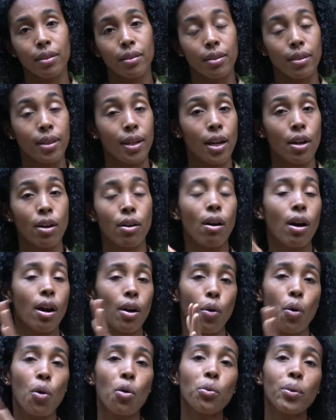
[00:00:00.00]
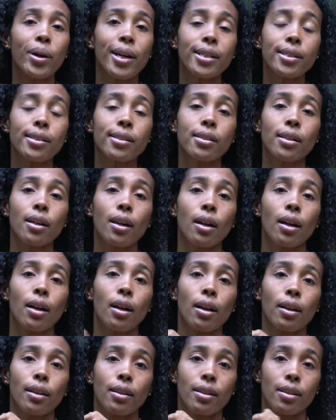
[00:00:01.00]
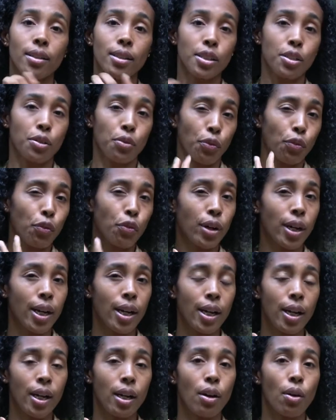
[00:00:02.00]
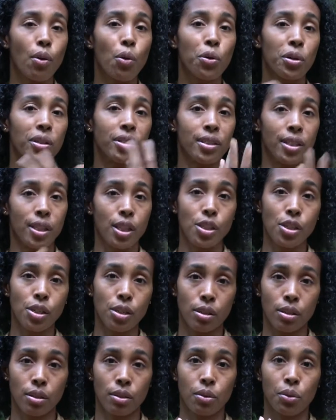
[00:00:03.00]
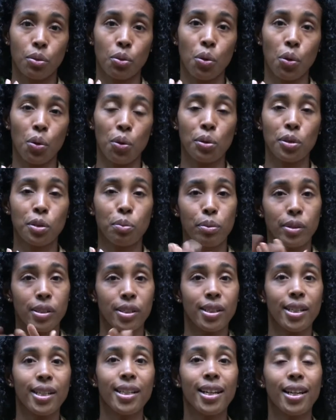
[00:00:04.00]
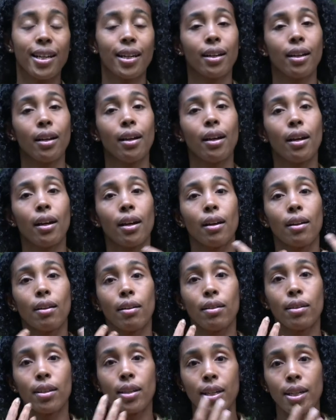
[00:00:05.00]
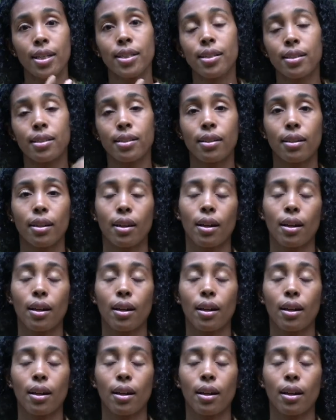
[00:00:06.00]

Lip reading: there are always these free orientation calls preceding these